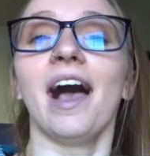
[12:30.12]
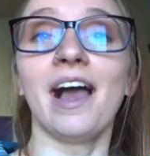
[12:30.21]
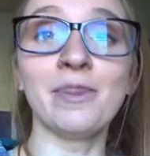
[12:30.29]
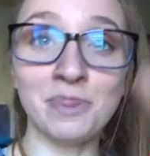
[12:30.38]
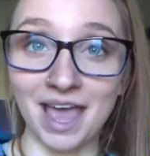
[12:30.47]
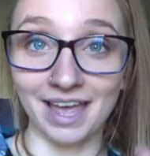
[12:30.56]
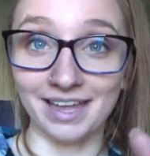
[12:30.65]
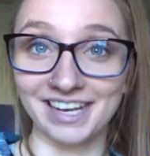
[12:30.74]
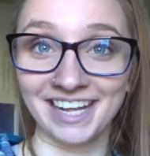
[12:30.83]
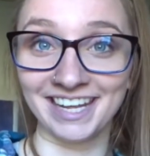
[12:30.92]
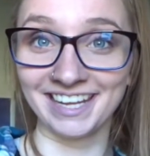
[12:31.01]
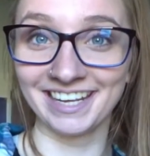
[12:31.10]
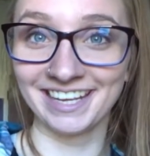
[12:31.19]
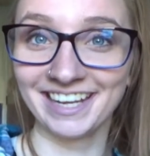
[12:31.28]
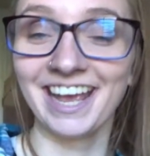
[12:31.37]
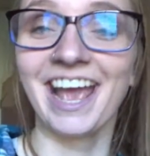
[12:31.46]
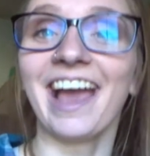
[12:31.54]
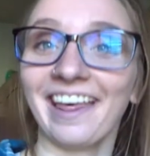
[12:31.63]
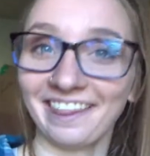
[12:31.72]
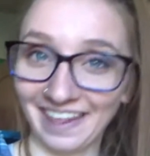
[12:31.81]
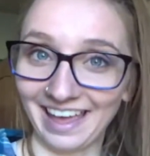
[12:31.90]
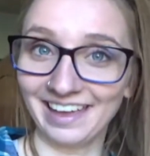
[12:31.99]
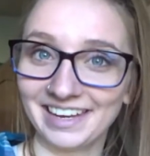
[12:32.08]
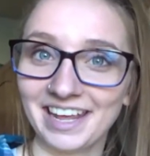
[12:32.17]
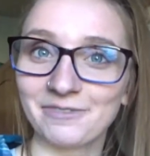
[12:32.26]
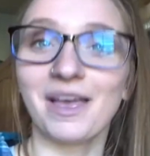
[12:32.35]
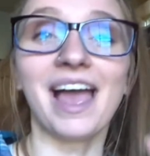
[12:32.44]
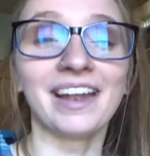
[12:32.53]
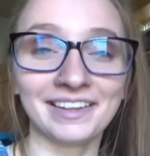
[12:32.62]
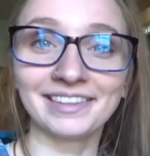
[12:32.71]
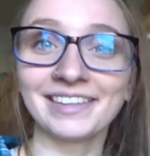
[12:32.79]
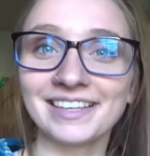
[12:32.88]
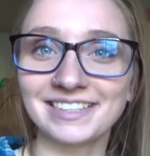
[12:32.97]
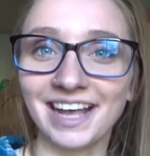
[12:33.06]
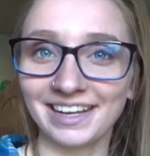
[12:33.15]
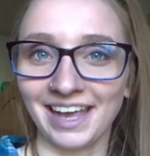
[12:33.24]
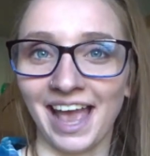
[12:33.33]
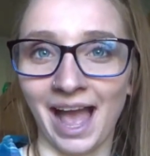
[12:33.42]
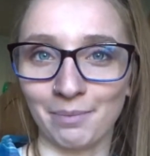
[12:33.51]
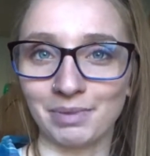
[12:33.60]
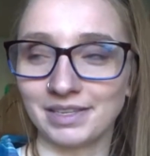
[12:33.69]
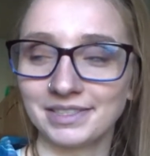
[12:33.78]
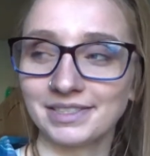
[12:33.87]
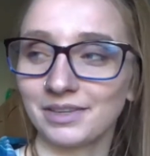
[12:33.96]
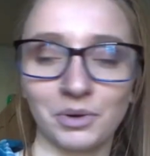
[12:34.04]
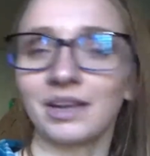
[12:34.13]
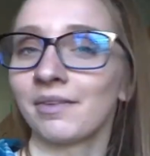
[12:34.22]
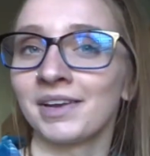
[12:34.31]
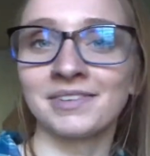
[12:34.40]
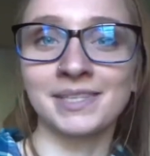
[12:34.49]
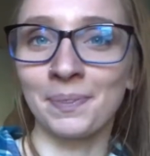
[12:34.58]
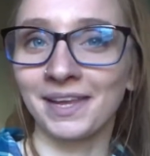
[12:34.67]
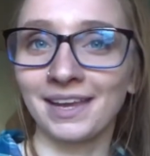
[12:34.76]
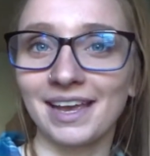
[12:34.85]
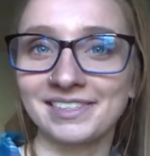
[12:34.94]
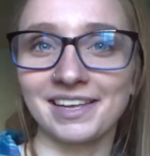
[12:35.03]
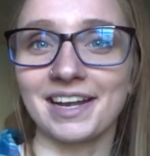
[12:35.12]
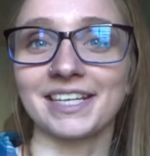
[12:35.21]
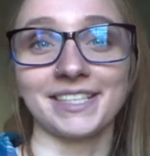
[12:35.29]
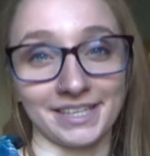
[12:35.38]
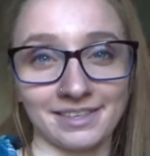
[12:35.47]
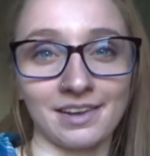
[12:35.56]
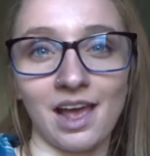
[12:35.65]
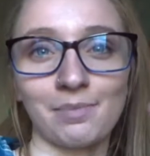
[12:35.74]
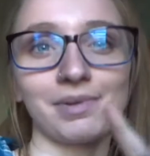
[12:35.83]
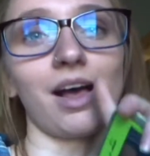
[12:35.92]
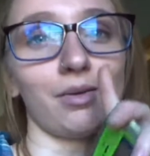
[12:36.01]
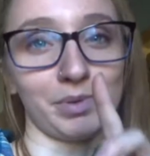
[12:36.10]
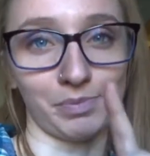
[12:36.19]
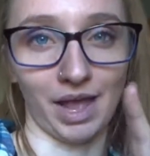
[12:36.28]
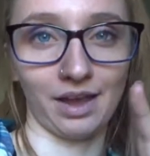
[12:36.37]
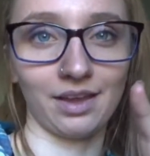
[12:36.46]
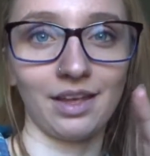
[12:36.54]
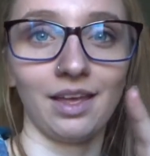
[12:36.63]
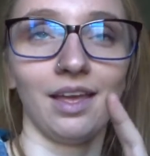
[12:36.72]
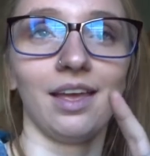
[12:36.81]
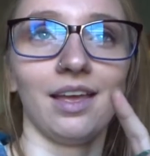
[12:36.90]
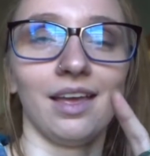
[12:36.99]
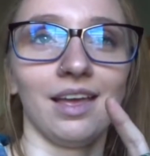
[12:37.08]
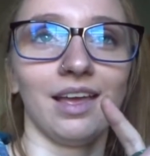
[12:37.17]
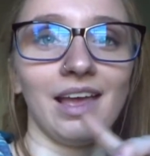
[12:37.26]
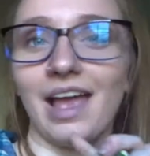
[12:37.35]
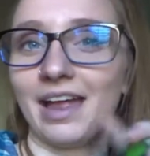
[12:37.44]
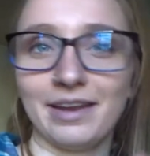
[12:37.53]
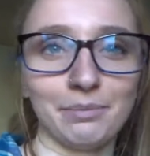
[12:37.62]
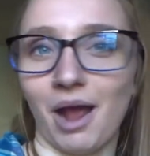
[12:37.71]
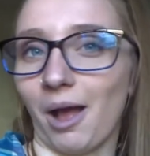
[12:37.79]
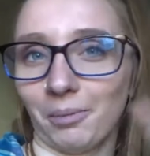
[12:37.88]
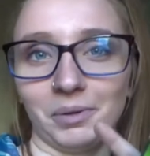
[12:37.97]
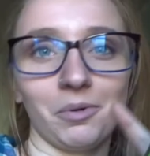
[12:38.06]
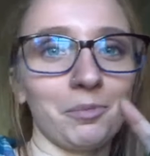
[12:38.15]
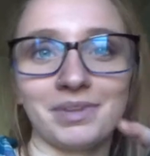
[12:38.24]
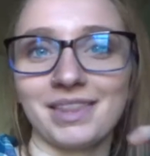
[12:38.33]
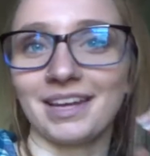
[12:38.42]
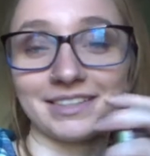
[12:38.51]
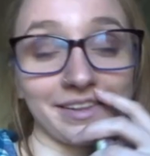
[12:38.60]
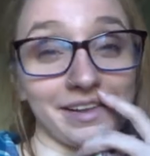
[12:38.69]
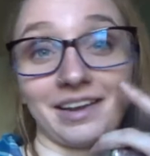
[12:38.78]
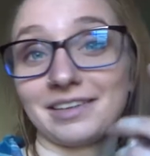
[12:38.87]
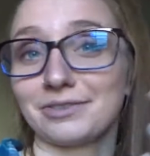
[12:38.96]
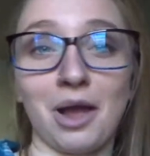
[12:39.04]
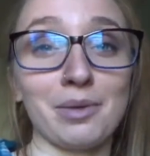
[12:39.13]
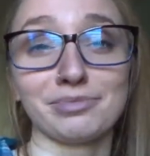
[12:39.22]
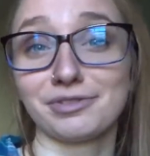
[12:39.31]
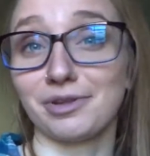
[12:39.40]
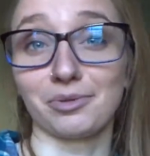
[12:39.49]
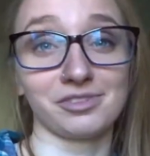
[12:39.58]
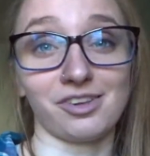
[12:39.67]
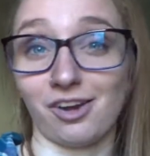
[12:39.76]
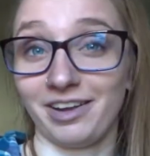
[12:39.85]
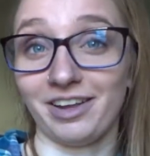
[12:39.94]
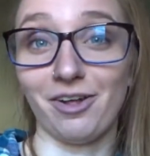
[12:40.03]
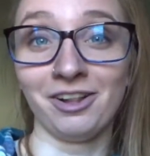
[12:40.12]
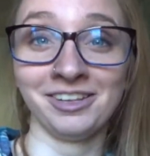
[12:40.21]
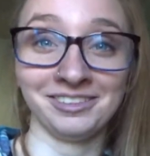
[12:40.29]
And then, and then if anything exciting happens, or even if something exciting doesn't happen, I'll be back. And it probably won't be that exciting, so I'm so sorry, y'all.